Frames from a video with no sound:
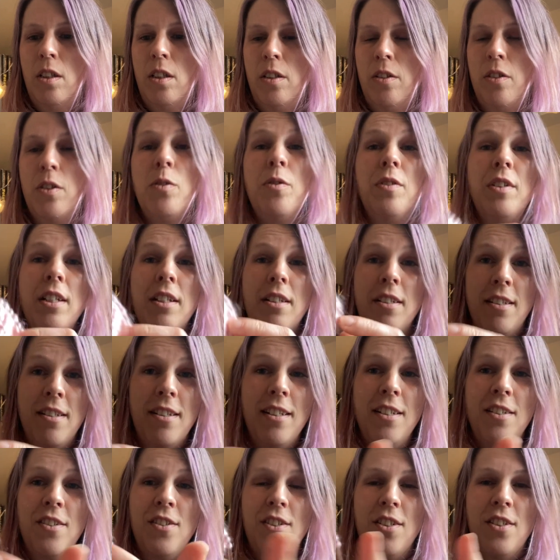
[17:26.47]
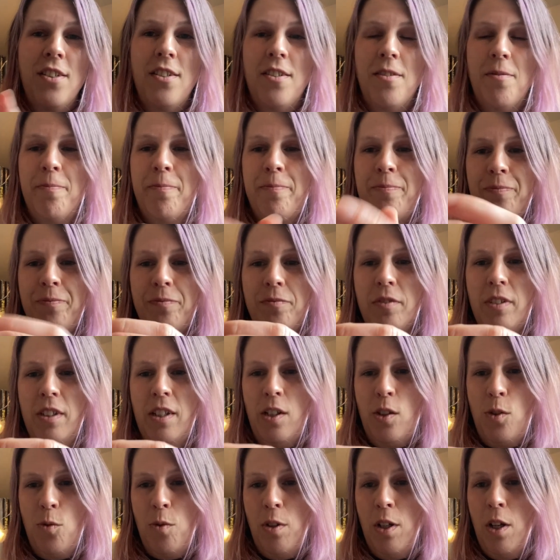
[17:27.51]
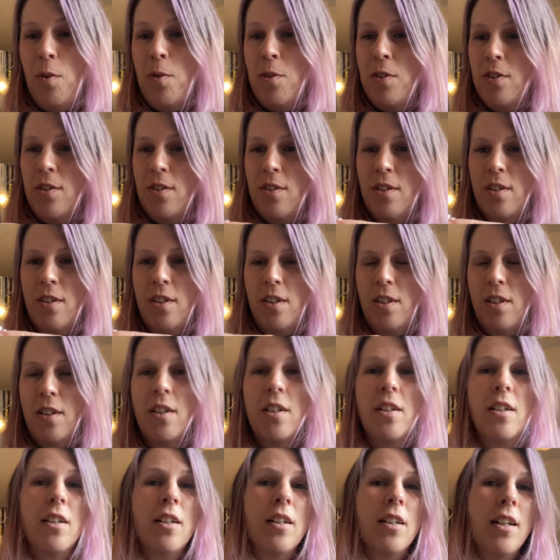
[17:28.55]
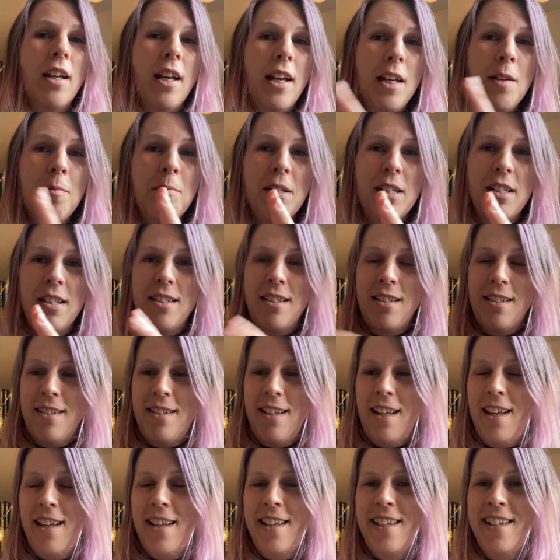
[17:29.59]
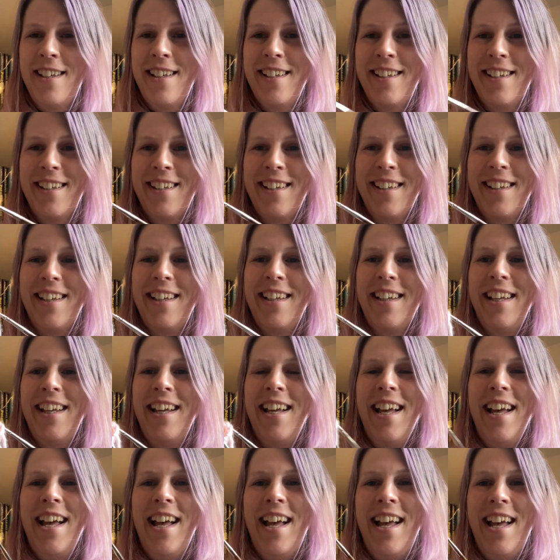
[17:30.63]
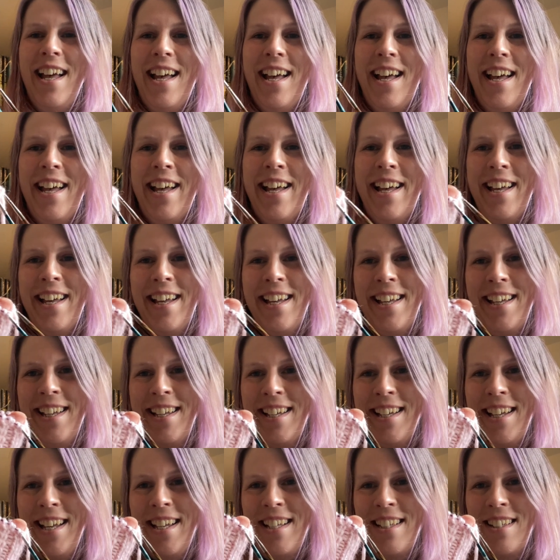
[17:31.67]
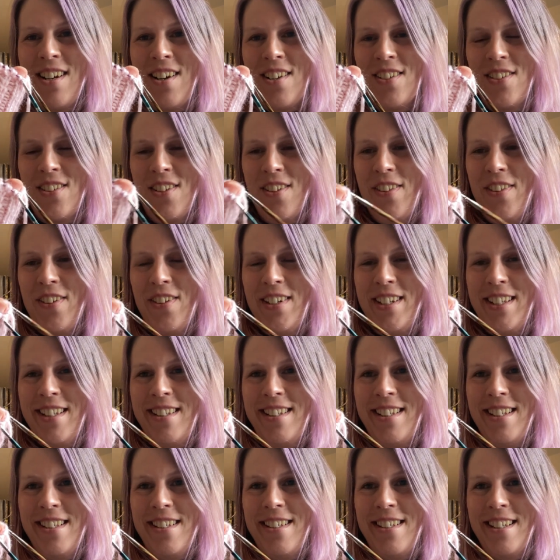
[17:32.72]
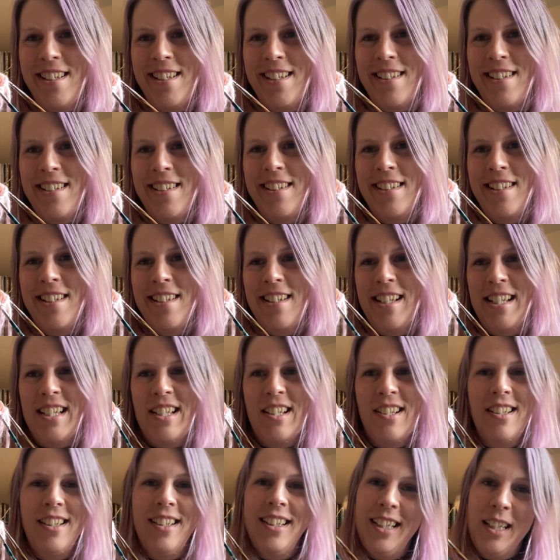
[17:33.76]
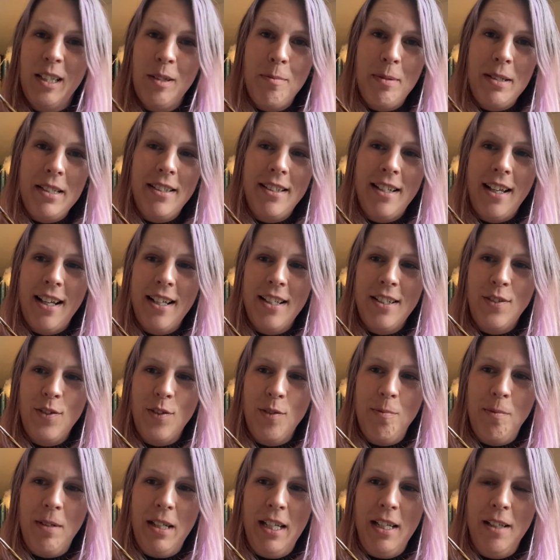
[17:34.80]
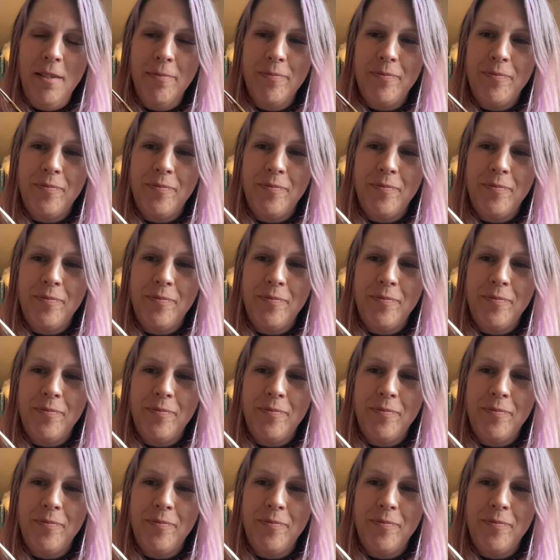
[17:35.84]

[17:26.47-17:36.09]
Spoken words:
knit stitches is what I was aiming to say. I cast on 30 stitches. This is a little bit tight on me,